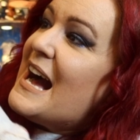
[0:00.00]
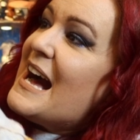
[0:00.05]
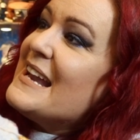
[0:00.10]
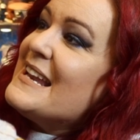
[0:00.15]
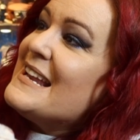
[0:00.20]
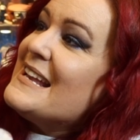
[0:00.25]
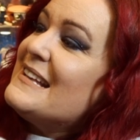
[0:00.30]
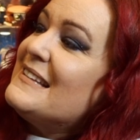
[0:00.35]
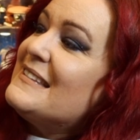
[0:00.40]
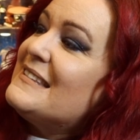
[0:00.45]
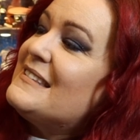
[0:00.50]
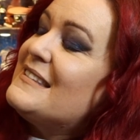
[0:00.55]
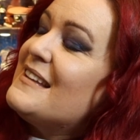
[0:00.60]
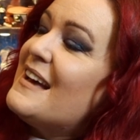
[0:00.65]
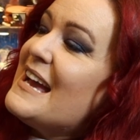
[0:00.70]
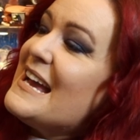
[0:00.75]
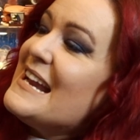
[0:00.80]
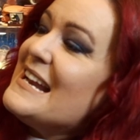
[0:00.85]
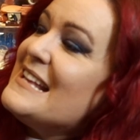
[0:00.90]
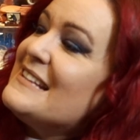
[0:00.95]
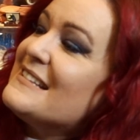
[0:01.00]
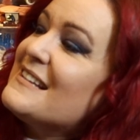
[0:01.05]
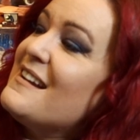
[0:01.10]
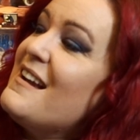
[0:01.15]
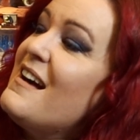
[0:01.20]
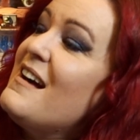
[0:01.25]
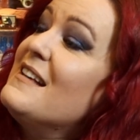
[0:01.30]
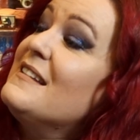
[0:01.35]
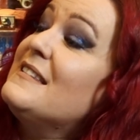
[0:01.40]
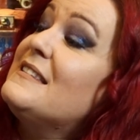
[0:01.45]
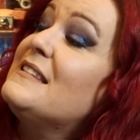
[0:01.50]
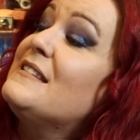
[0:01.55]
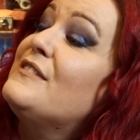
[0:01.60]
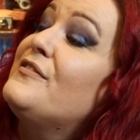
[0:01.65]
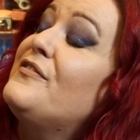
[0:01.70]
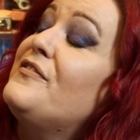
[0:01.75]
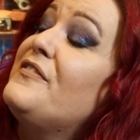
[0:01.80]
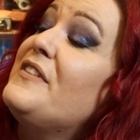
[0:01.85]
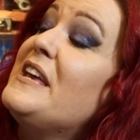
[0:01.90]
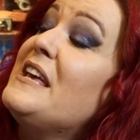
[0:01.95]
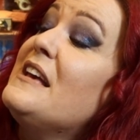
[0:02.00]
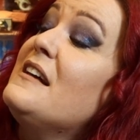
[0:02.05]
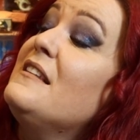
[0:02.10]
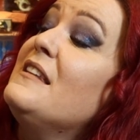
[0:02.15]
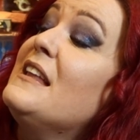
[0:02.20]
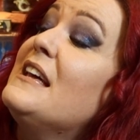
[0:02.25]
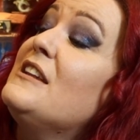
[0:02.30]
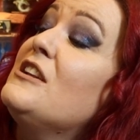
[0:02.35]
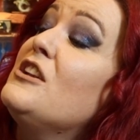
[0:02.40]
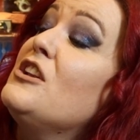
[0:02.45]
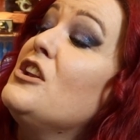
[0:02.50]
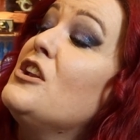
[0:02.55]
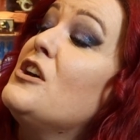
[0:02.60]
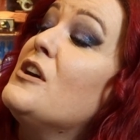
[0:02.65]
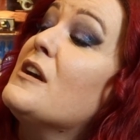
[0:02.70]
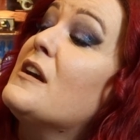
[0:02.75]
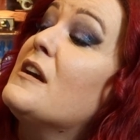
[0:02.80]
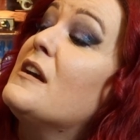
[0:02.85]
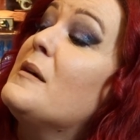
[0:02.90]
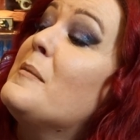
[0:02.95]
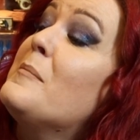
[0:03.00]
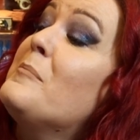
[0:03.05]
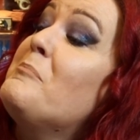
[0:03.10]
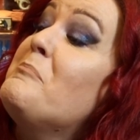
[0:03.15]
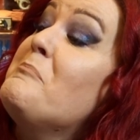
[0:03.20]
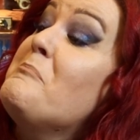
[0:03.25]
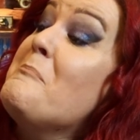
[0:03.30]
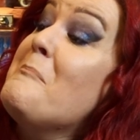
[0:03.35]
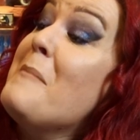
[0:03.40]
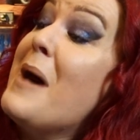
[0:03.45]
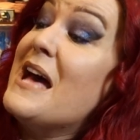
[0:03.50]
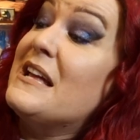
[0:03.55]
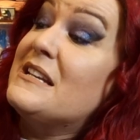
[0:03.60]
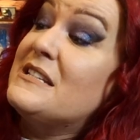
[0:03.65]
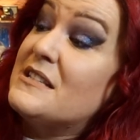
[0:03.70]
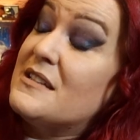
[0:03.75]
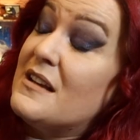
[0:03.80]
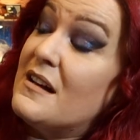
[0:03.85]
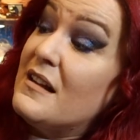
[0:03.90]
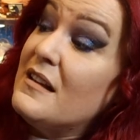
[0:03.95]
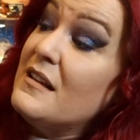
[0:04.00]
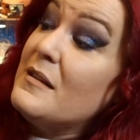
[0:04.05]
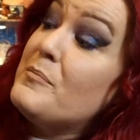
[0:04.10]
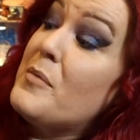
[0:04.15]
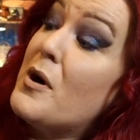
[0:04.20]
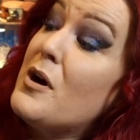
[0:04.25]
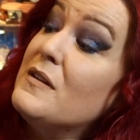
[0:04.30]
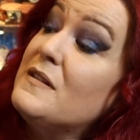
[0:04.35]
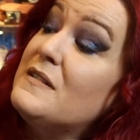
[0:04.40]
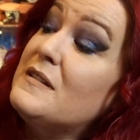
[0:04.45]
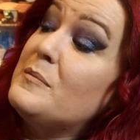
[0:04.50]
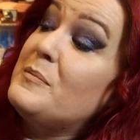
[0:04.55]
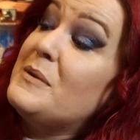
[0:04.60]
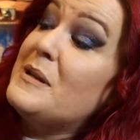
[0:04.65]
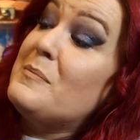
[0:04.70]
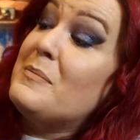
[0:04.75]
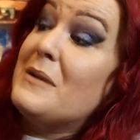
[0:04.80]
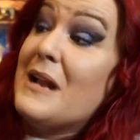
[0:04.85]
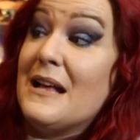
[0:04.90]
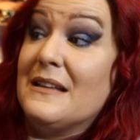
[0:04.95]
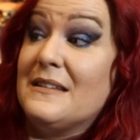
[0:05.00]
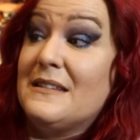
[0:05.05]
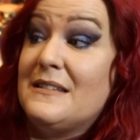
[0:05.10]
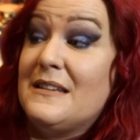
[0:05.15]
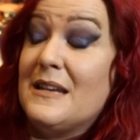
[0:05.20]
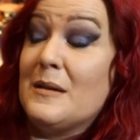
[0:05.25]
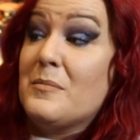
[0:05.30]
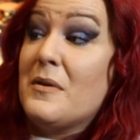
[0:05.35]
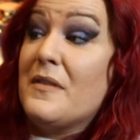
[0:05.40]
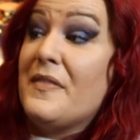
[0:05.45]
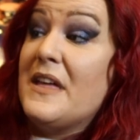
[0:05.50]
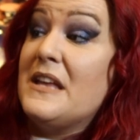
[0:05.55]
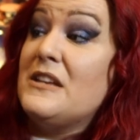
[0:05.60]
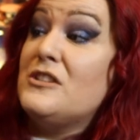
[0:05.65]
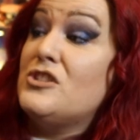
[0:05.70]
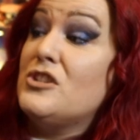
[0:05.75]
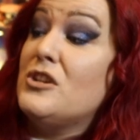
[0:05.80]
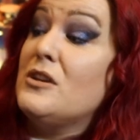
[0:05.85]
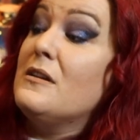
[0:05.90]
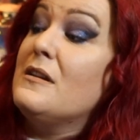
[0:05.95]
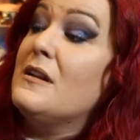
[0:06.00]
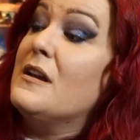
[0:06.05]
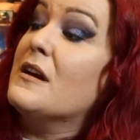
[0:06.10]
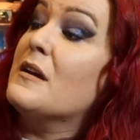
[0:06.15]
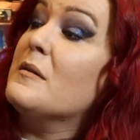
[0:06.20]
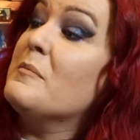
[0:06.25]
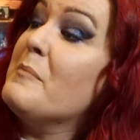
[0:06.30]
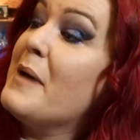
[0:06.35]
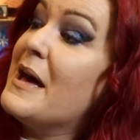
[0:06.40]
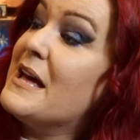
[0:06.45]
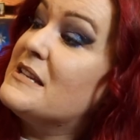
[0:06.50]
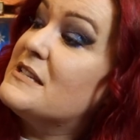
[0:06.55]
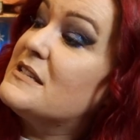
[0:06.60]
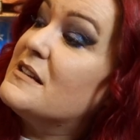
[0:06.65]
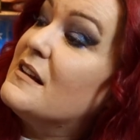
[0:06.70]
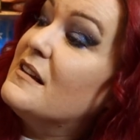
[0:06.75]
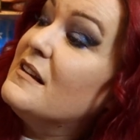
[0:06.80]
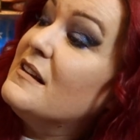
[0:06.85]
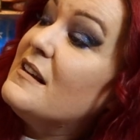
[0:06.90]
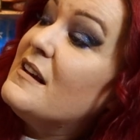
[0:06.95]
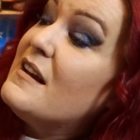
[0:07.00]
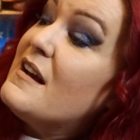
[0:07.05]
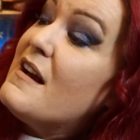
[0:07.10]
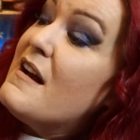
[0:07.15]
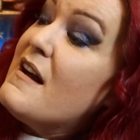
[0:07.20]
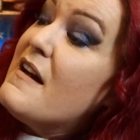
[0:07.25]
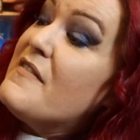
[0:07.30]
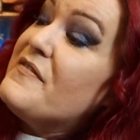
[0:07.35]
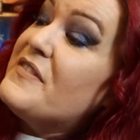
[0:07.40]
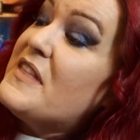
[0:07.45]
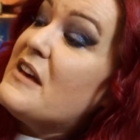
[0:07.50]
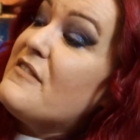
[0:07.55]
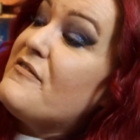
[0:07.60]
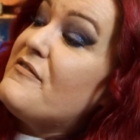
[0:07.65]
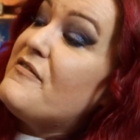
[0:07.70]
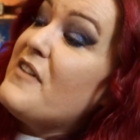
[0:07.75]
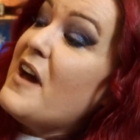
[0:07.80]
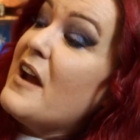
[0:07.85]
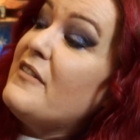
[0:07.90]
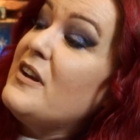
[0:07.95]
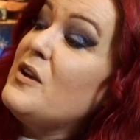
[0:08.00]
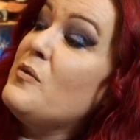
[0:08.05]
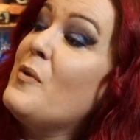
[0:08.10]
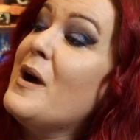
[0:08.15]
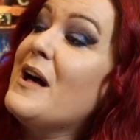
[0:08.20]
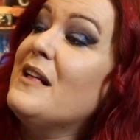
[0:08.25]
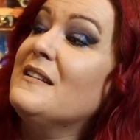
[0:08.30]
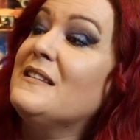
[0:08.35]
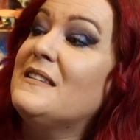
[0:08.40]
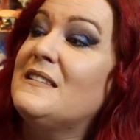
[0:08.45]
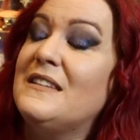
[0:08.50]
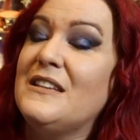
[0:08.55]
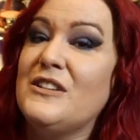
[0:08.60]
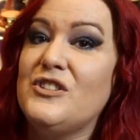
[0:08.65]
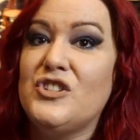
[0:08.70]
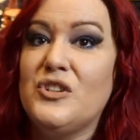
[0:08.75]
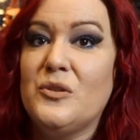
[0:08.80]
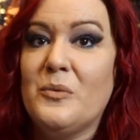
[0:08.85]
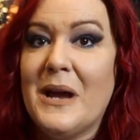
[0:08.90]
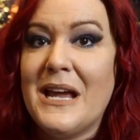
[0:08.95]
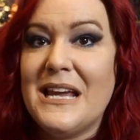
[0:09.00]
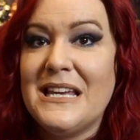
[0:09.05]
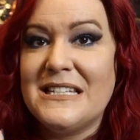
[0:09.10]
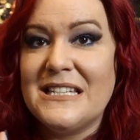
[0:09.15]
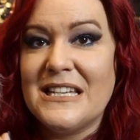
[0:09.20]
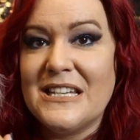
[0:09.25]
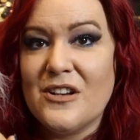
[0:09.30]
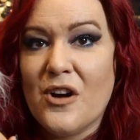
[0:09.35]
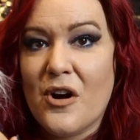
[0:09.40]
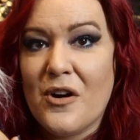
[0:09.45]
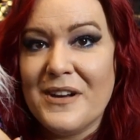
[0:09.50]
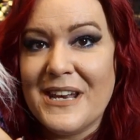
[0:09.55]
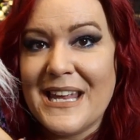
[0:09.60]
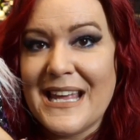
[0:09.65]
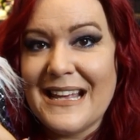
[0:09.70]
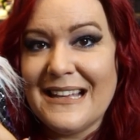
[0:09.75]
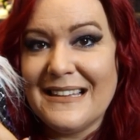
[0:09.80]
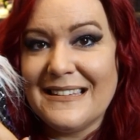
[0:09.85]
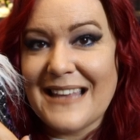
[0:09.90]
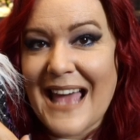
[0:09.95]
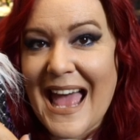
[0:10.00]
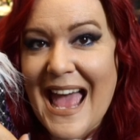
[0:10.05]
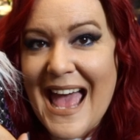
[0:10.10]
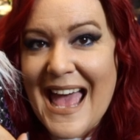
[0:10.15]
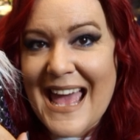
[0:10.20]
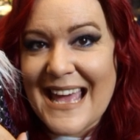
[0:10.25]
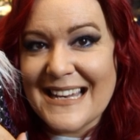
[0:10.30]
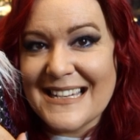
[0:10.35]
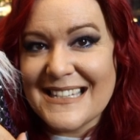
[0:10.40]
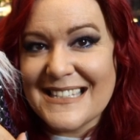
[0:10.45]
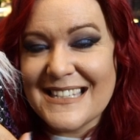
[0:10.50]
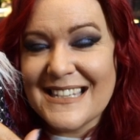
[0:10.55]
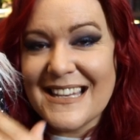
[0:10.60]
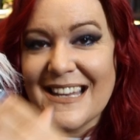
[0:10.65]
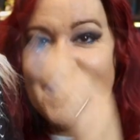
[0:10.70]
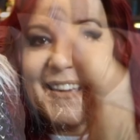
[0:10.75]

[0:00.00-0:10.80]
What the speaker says: And his glasses feel and look metal, possibly plastic, but they do look metal. They're very well situated on his head.